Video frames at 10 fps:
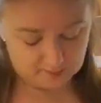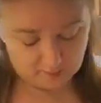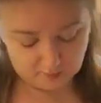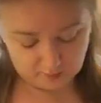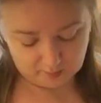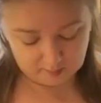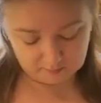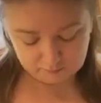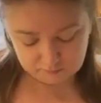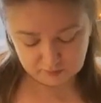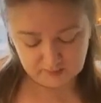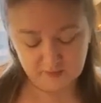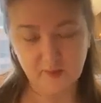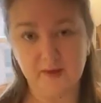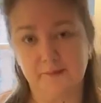caramel or
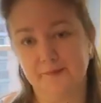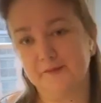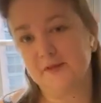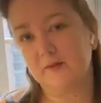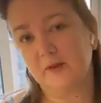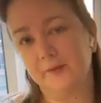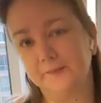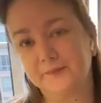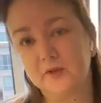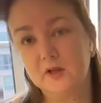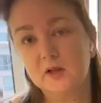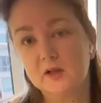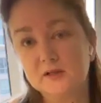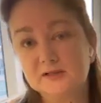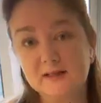whatever you want. So there we go.
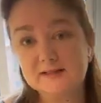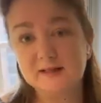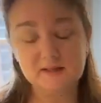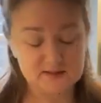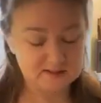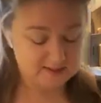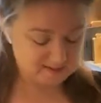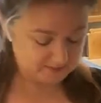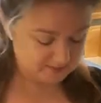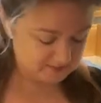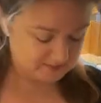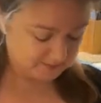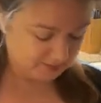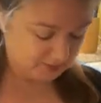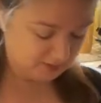So that's it. That's
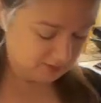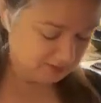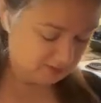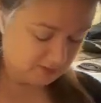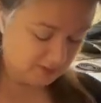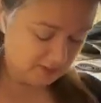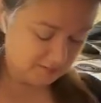my simple